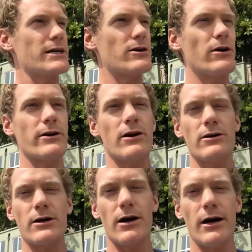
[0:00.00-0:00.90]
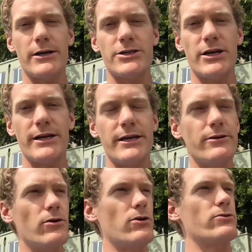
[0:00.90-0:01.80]
go on a long car journey,
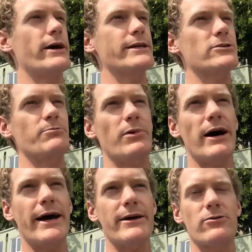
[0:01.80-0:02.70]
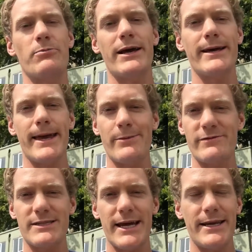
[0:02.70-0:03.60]
or ride your bike, or play a game
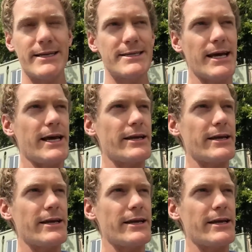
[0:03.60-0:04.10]
of tennis,